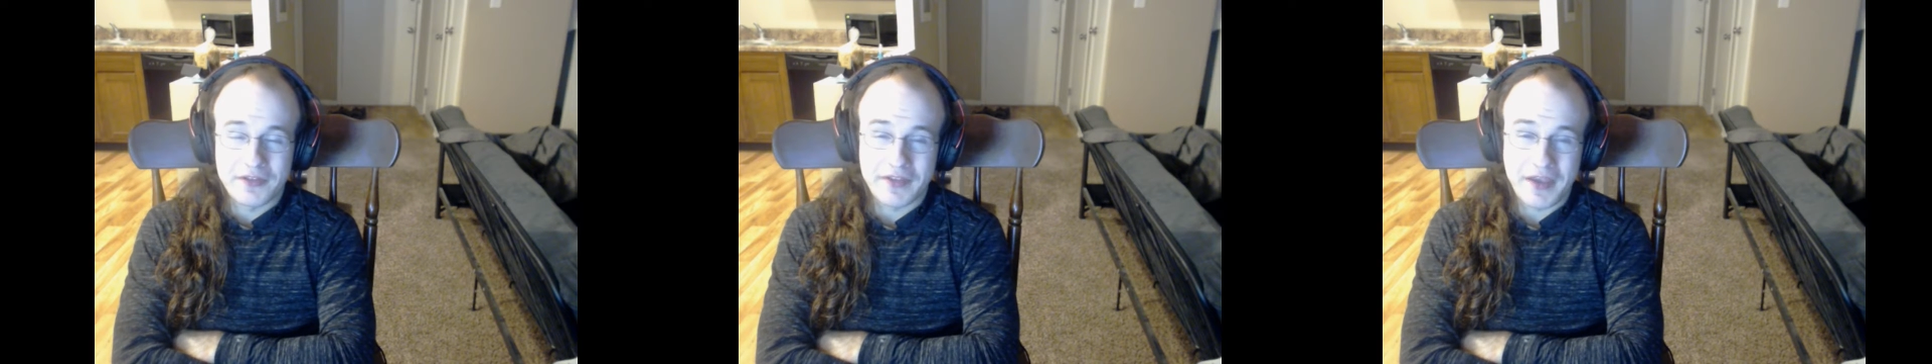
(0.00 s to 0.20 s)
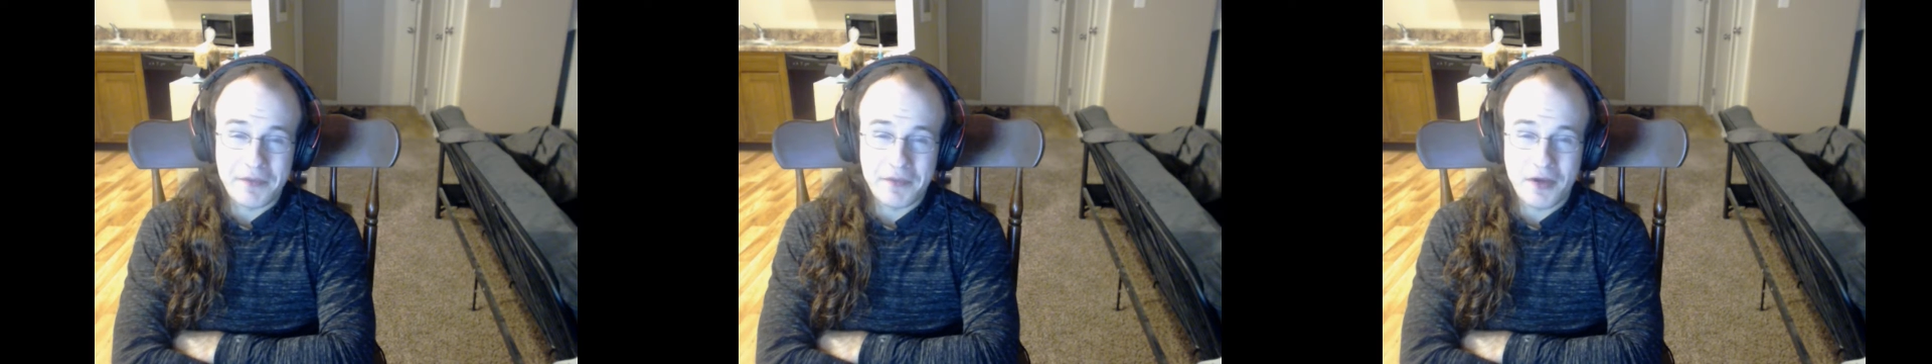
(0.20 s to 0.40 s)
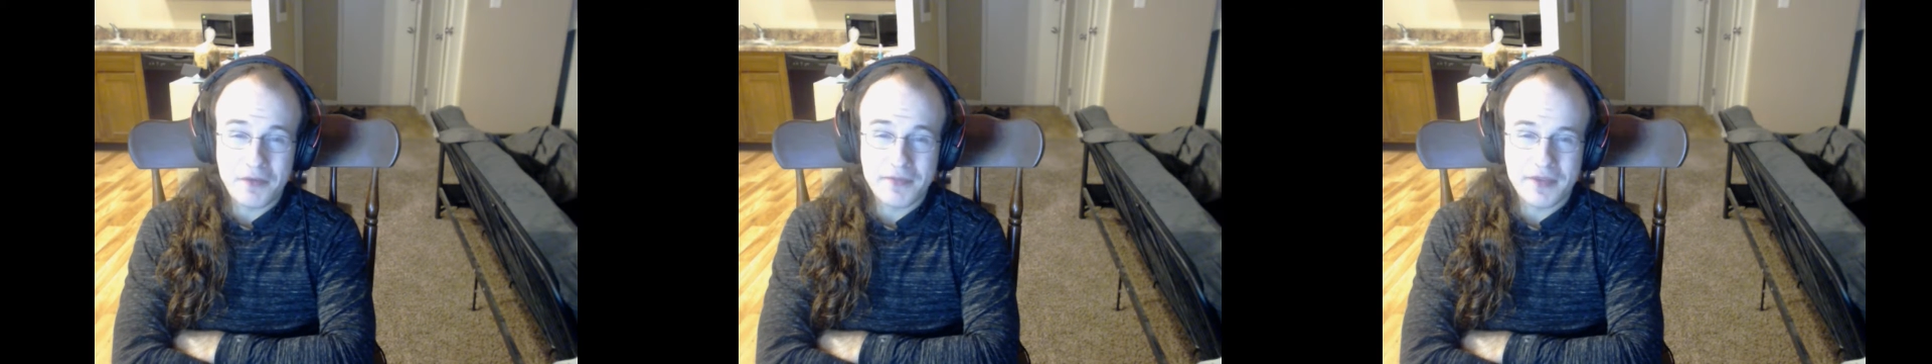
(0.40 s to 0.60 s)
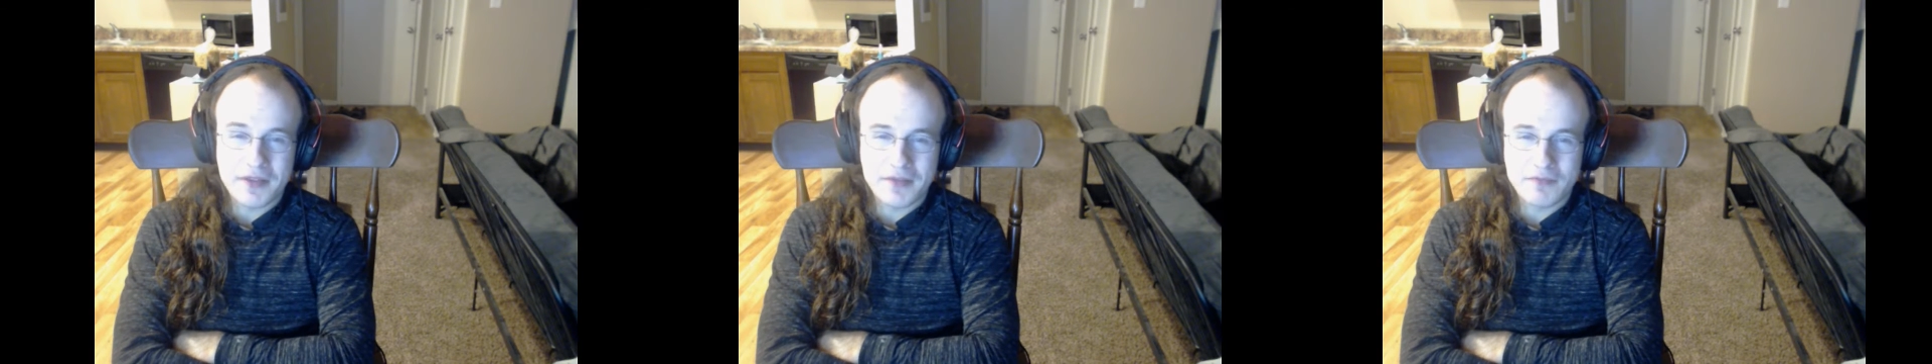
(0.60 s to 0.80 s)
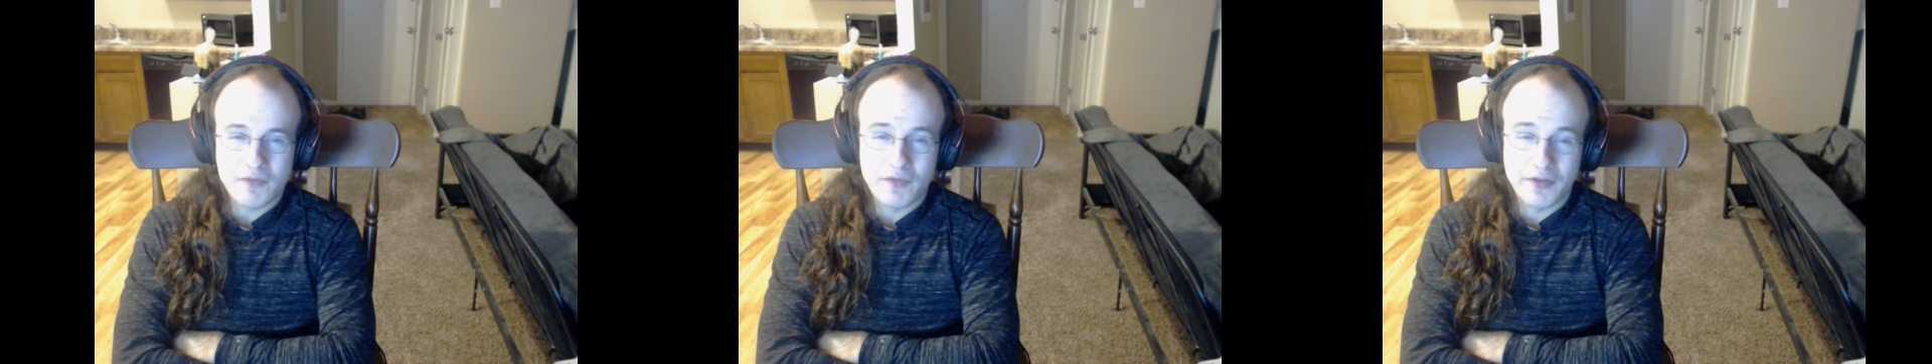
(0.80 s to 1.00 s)
game up
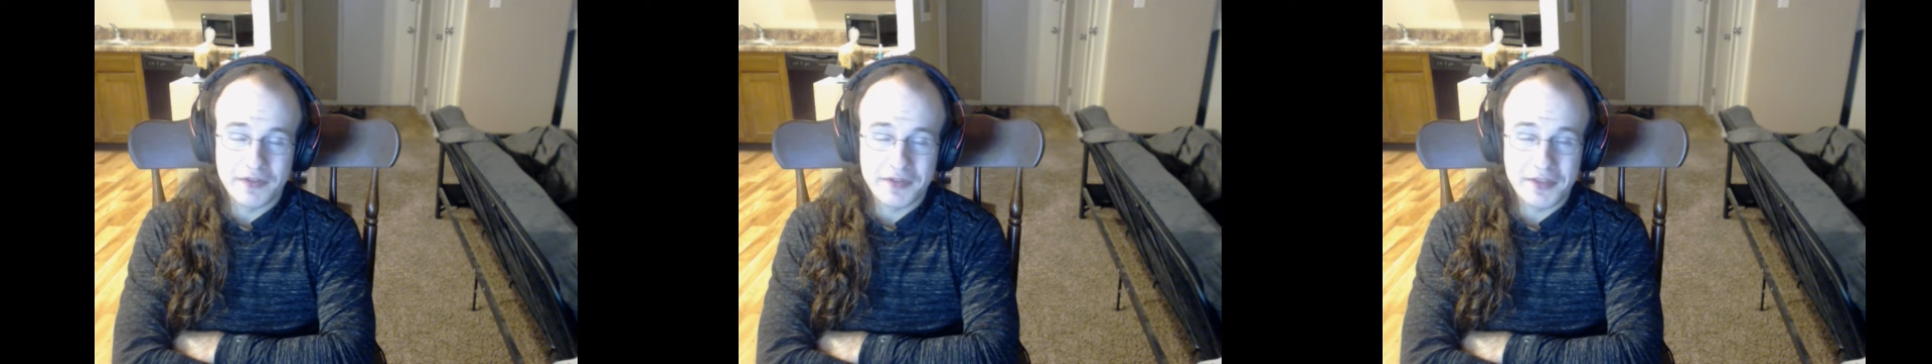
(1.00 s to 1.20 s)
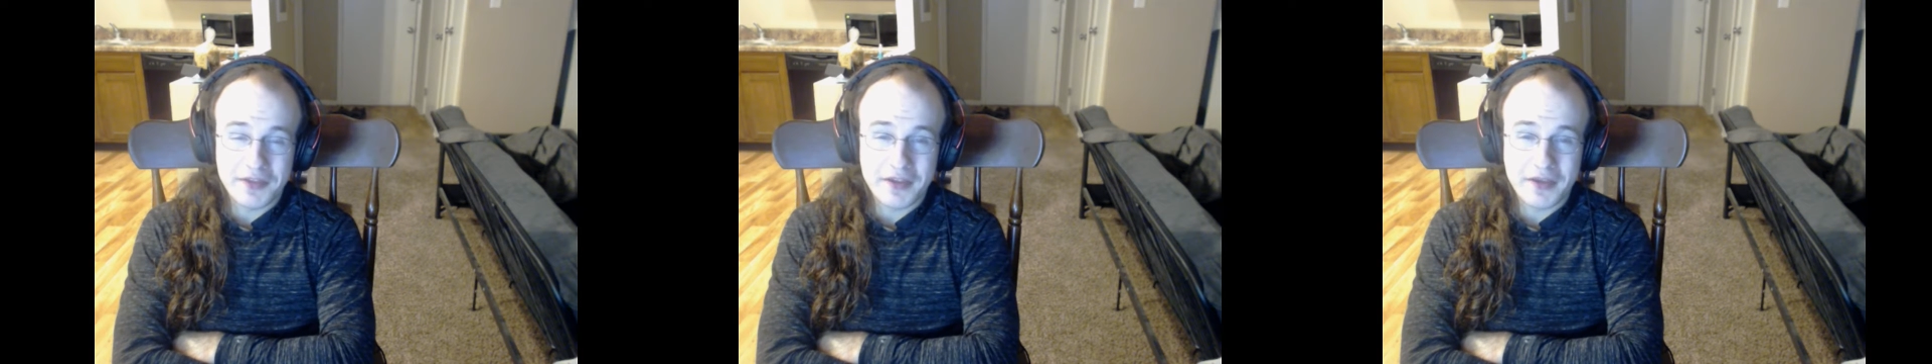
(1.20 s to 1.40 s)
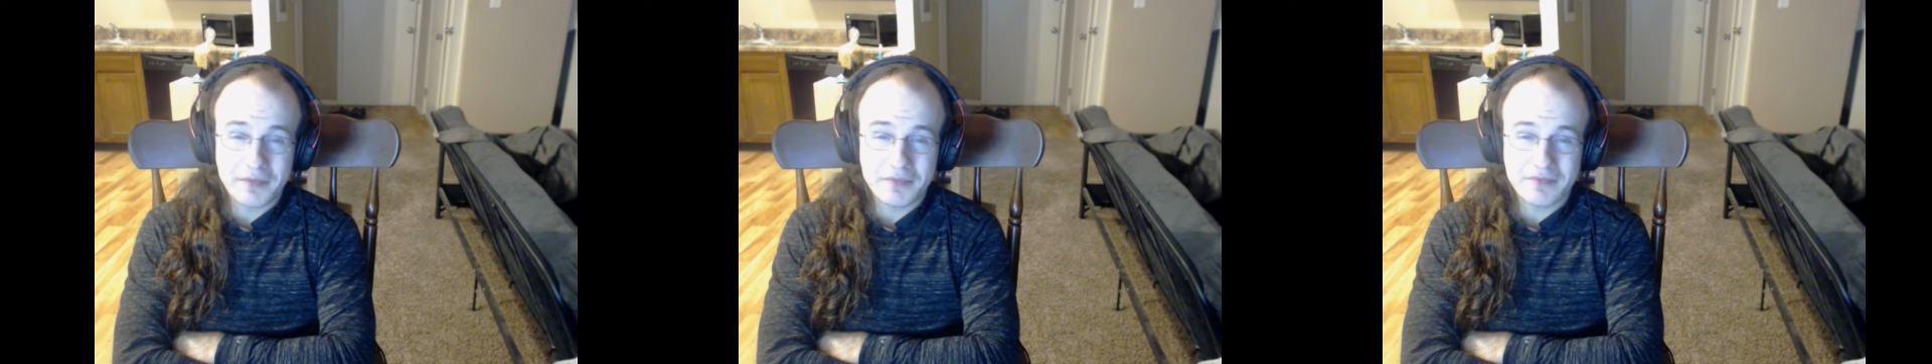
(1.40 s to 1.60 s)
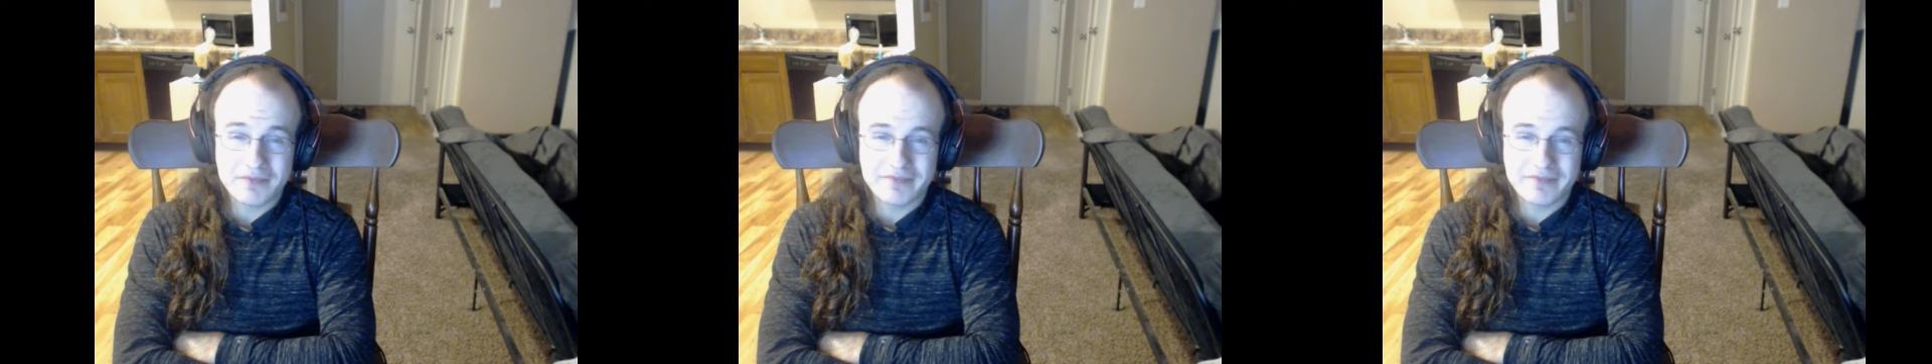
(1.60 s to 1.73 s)
and move on to another game.